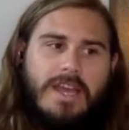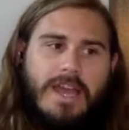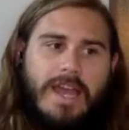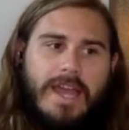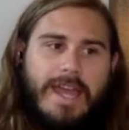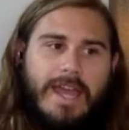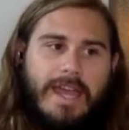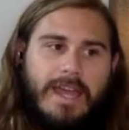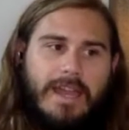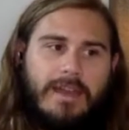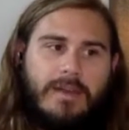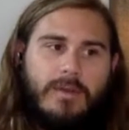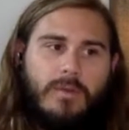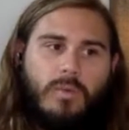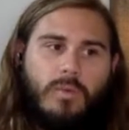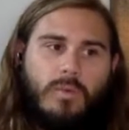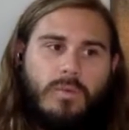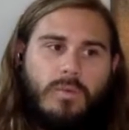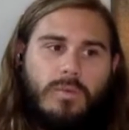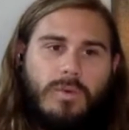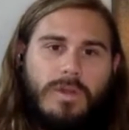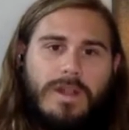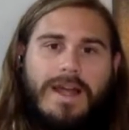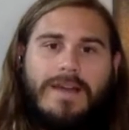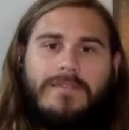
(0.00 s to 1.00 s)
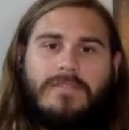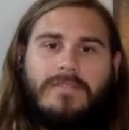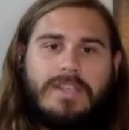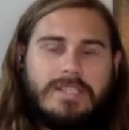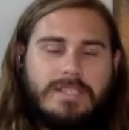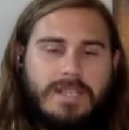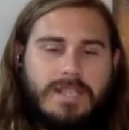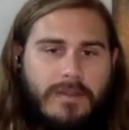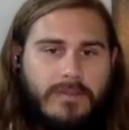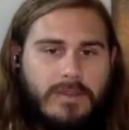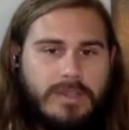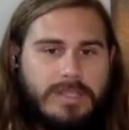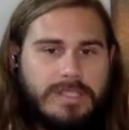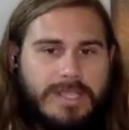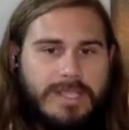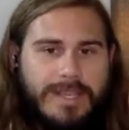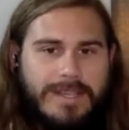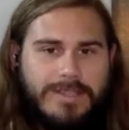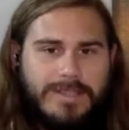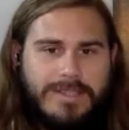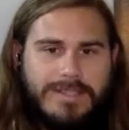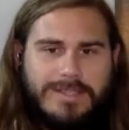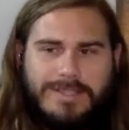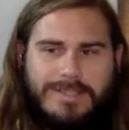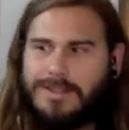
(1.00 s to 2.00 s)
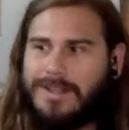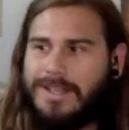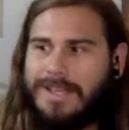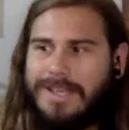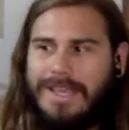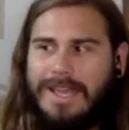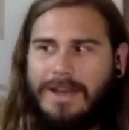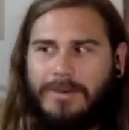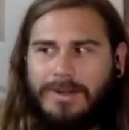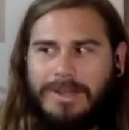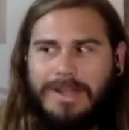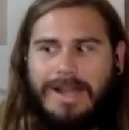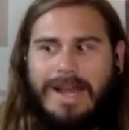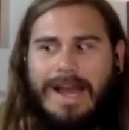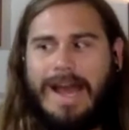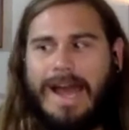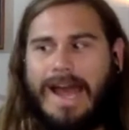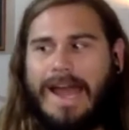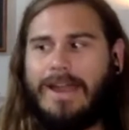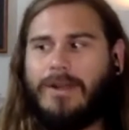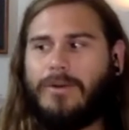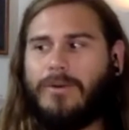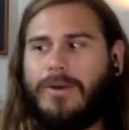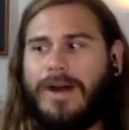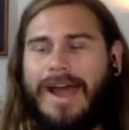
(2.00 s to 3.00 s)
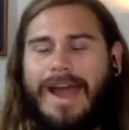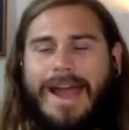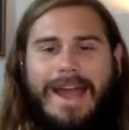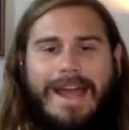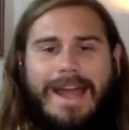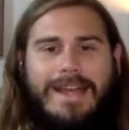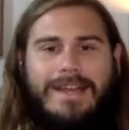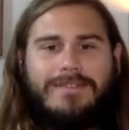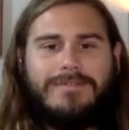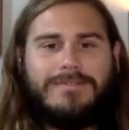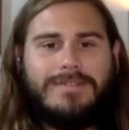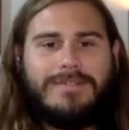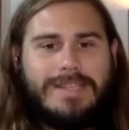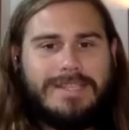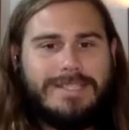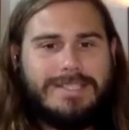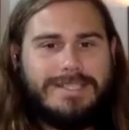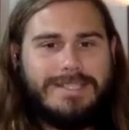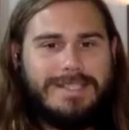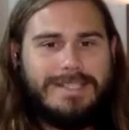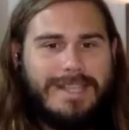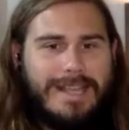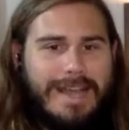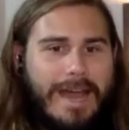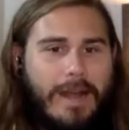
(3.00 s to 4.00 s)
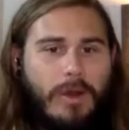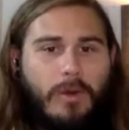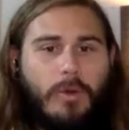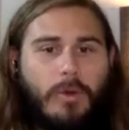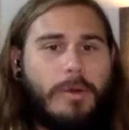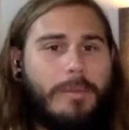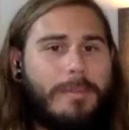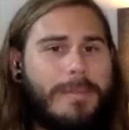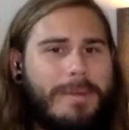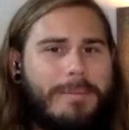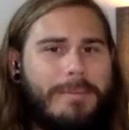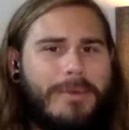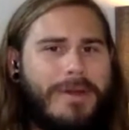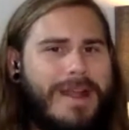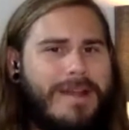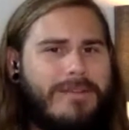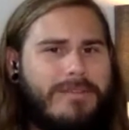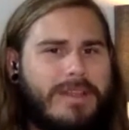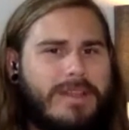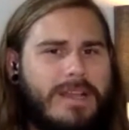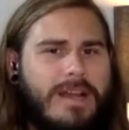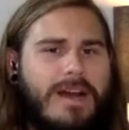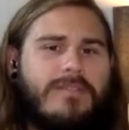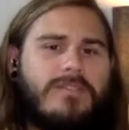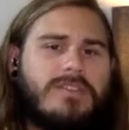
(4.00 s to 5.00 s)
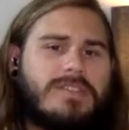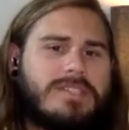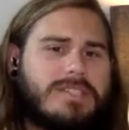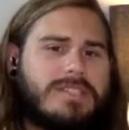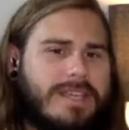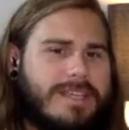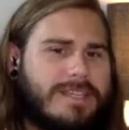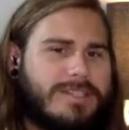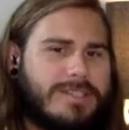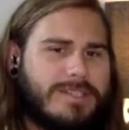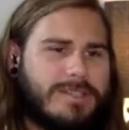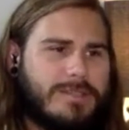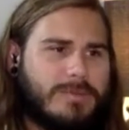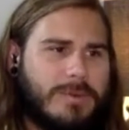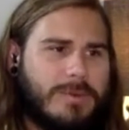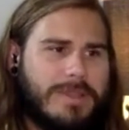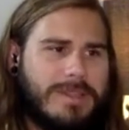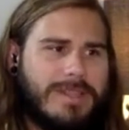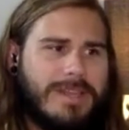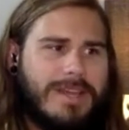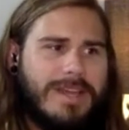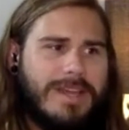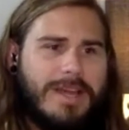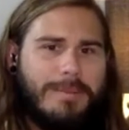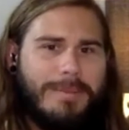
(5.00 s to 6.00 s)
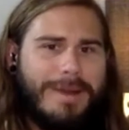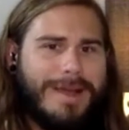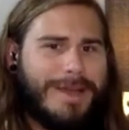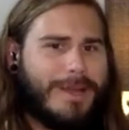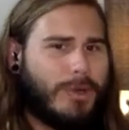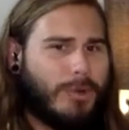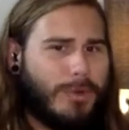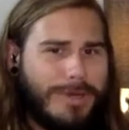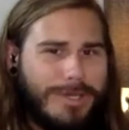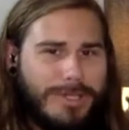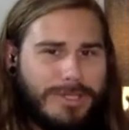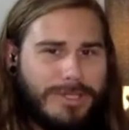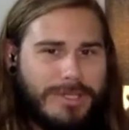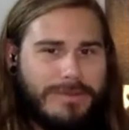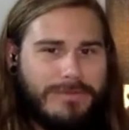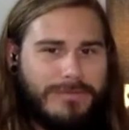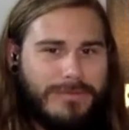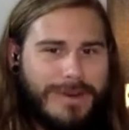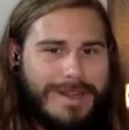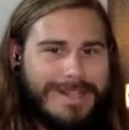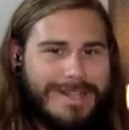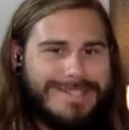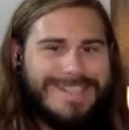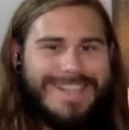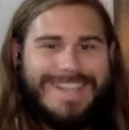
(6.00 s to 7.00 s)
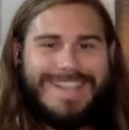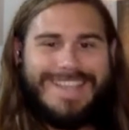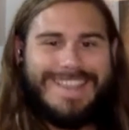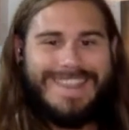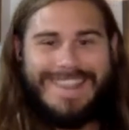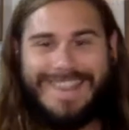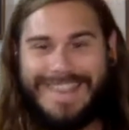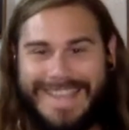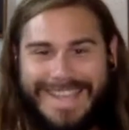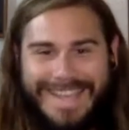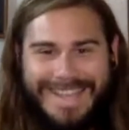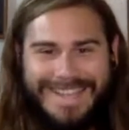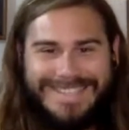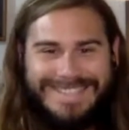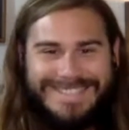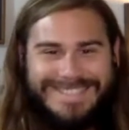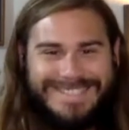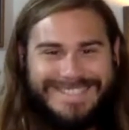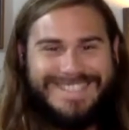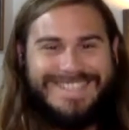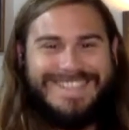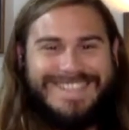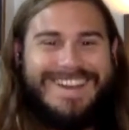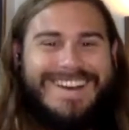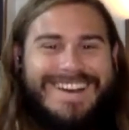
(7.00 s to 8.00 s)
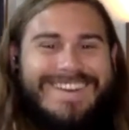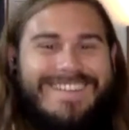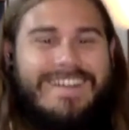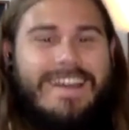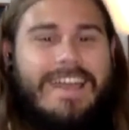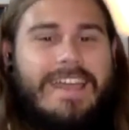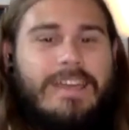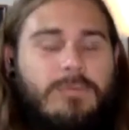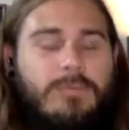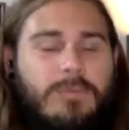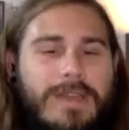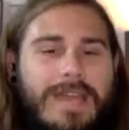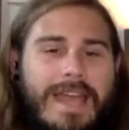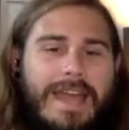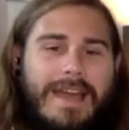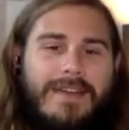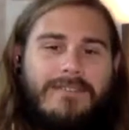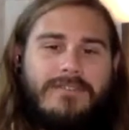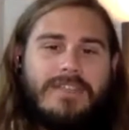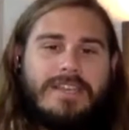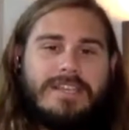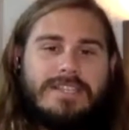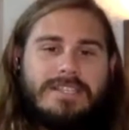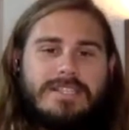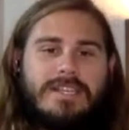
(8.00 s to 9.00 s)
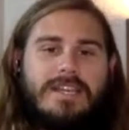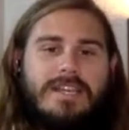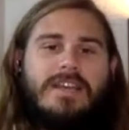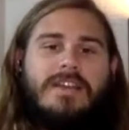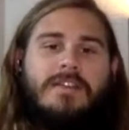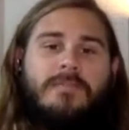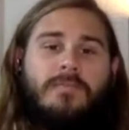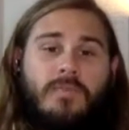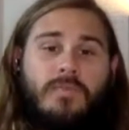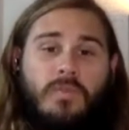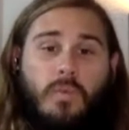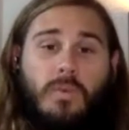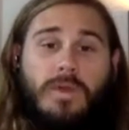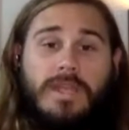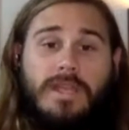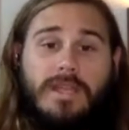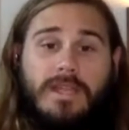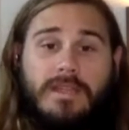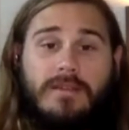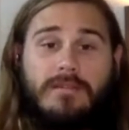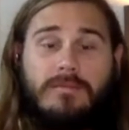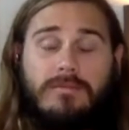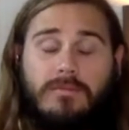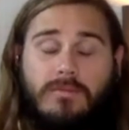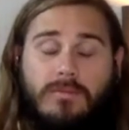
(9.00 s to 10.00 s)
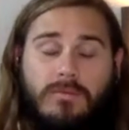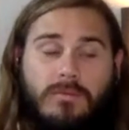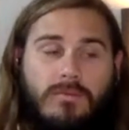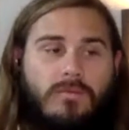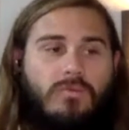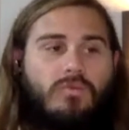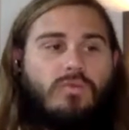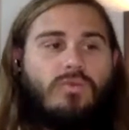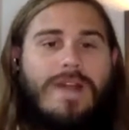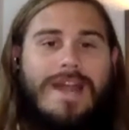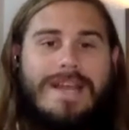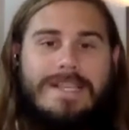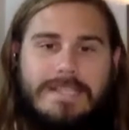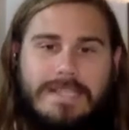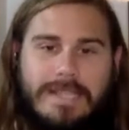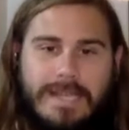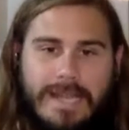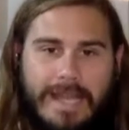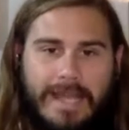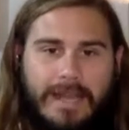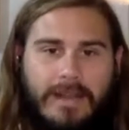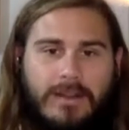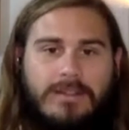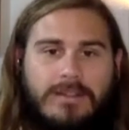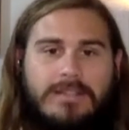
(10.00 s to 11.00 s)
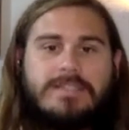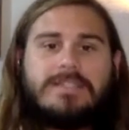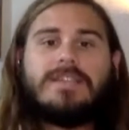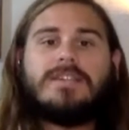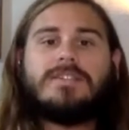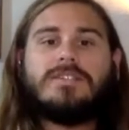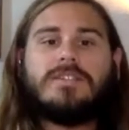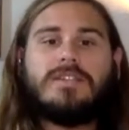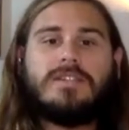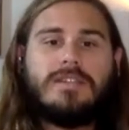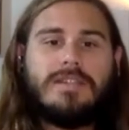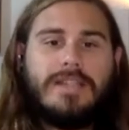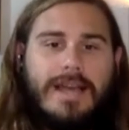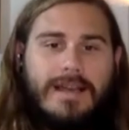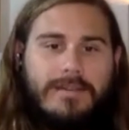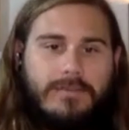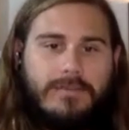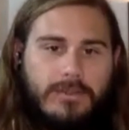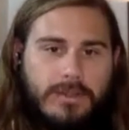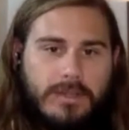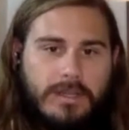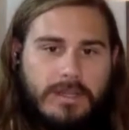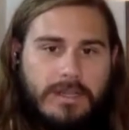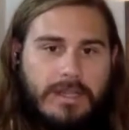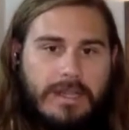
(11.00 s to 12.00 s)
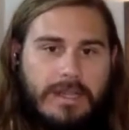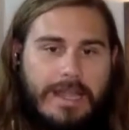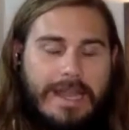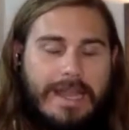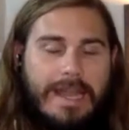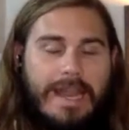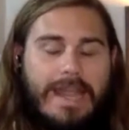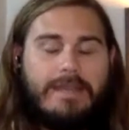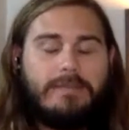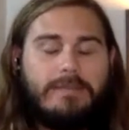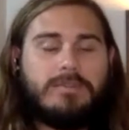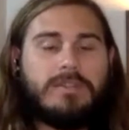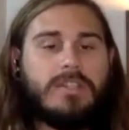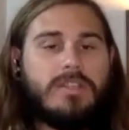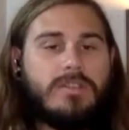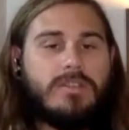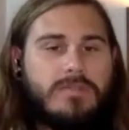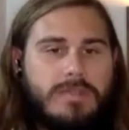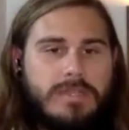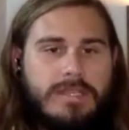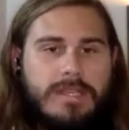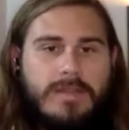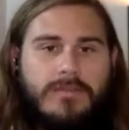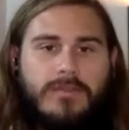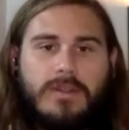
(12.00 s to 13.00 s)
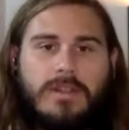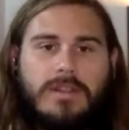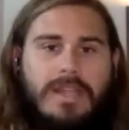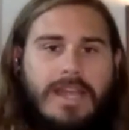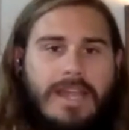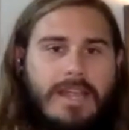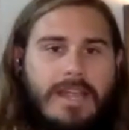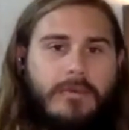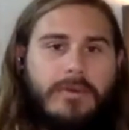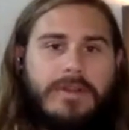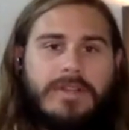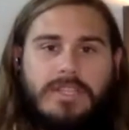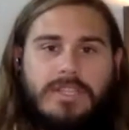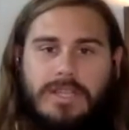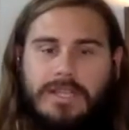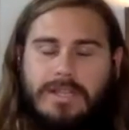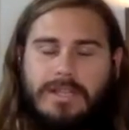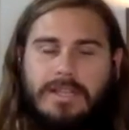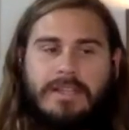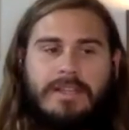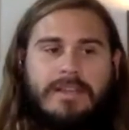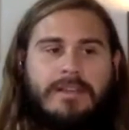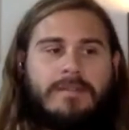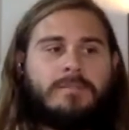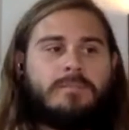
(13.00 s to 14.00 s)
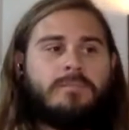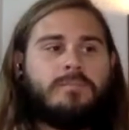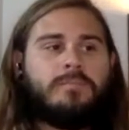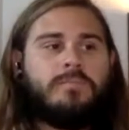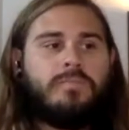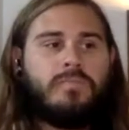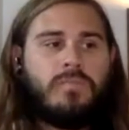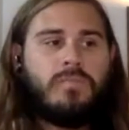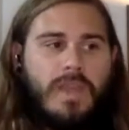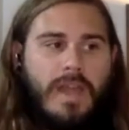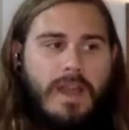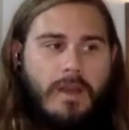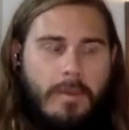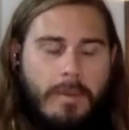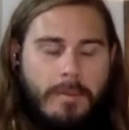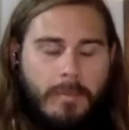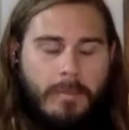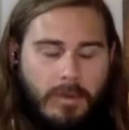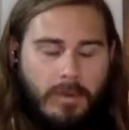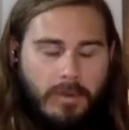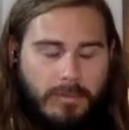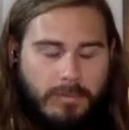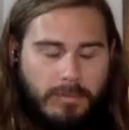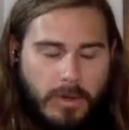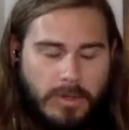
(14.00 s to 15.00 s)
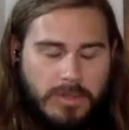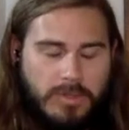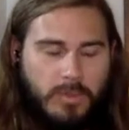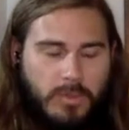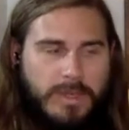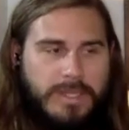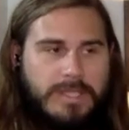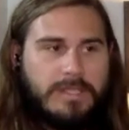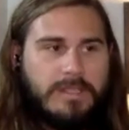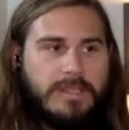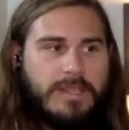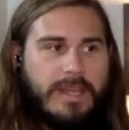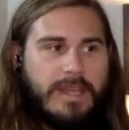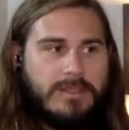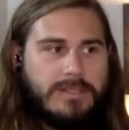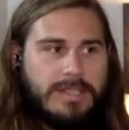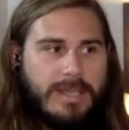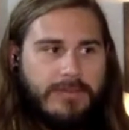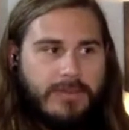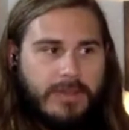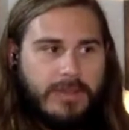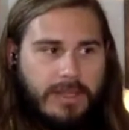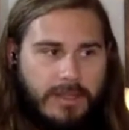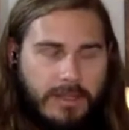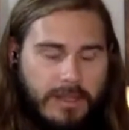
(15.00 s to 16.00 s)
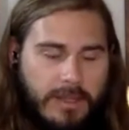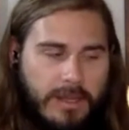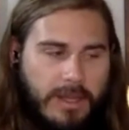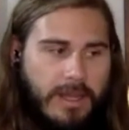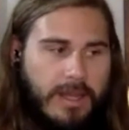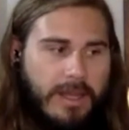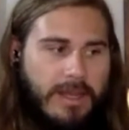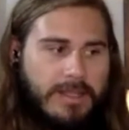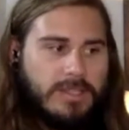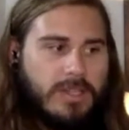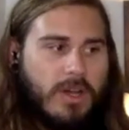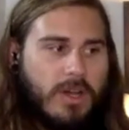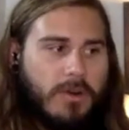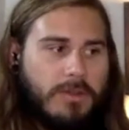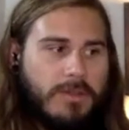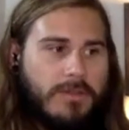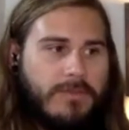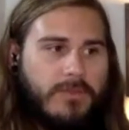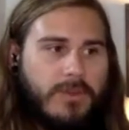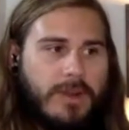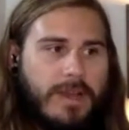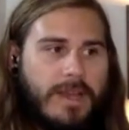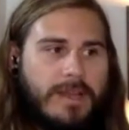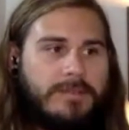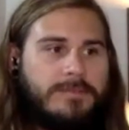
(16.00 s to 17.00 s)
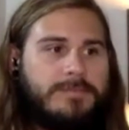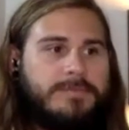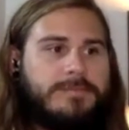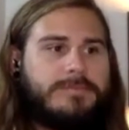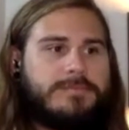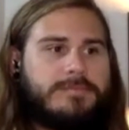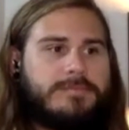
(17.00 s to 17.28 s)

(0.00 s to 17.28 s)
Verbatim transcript: And we'll have these conversations and they're like, yeah, well, I don't have these. I don't remember having conversations with my Christian friends like this, you know, and we have this, we resonate on such a level and able to use different language. And then I remember most recently I was having a talk with a friend